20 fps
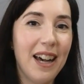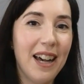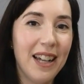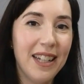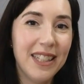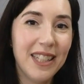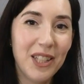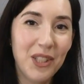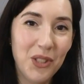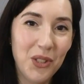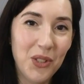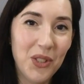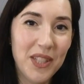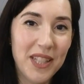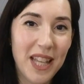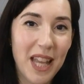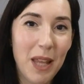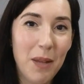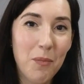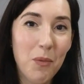I can do the
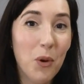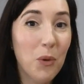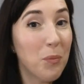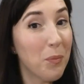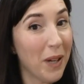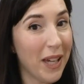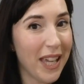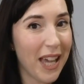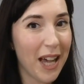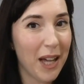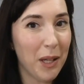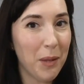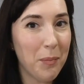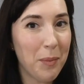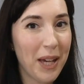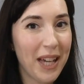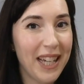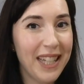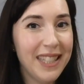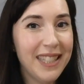same on my
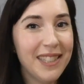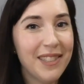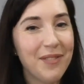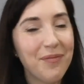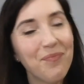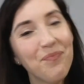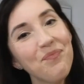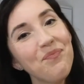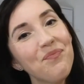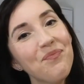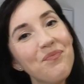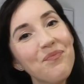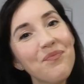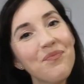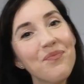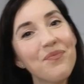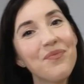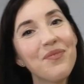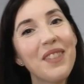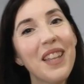iPad.
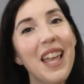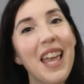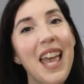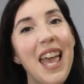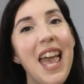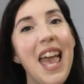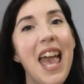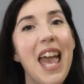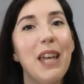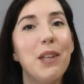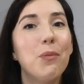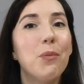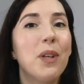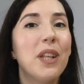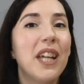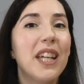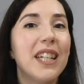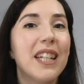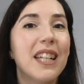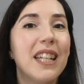And when
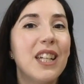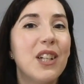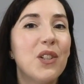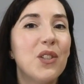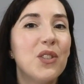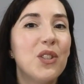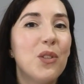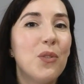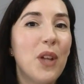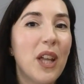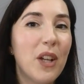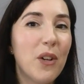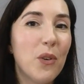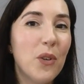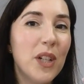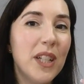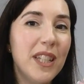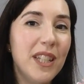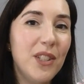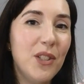I click on the
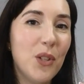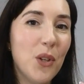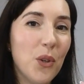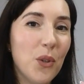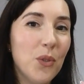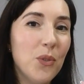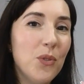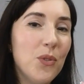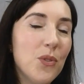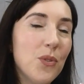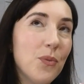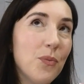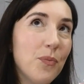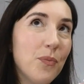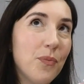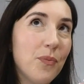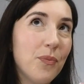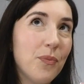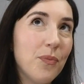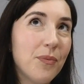recorded notes,
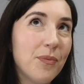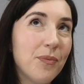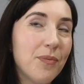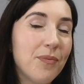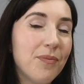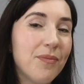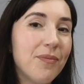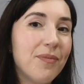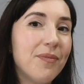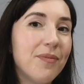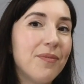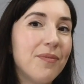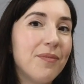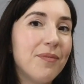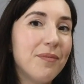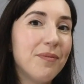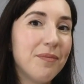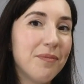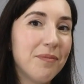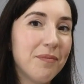
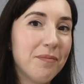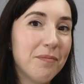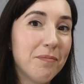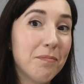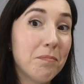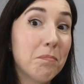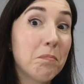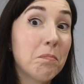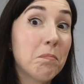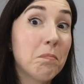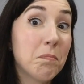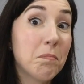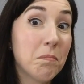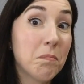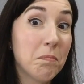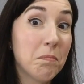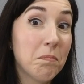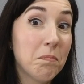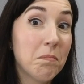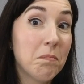Hey, don't forget to
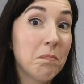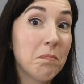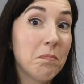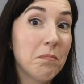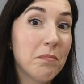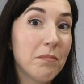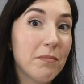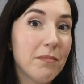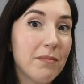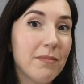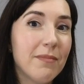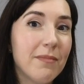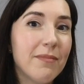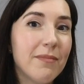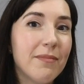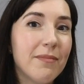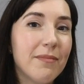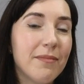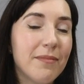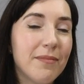ask the guys to like and
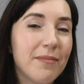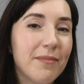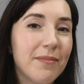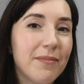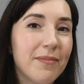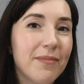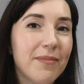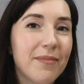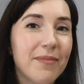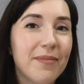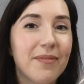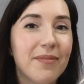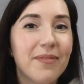subscribe.